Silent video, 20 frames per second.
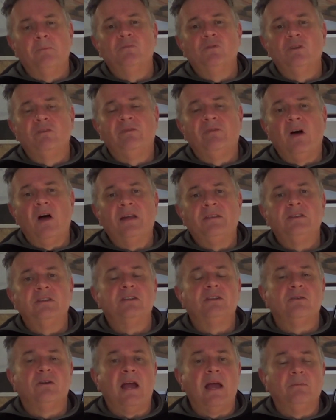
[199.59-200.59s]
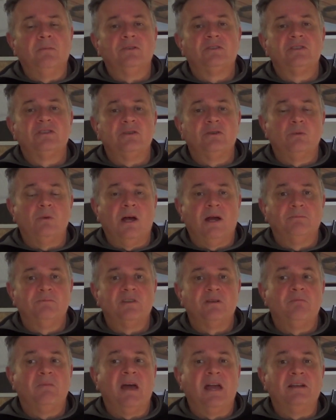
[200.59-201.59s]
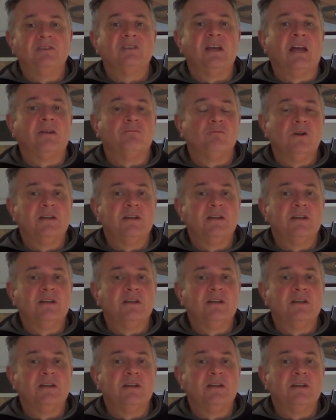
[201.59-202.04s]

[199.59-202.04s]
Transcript: you'll find that you're able to maintain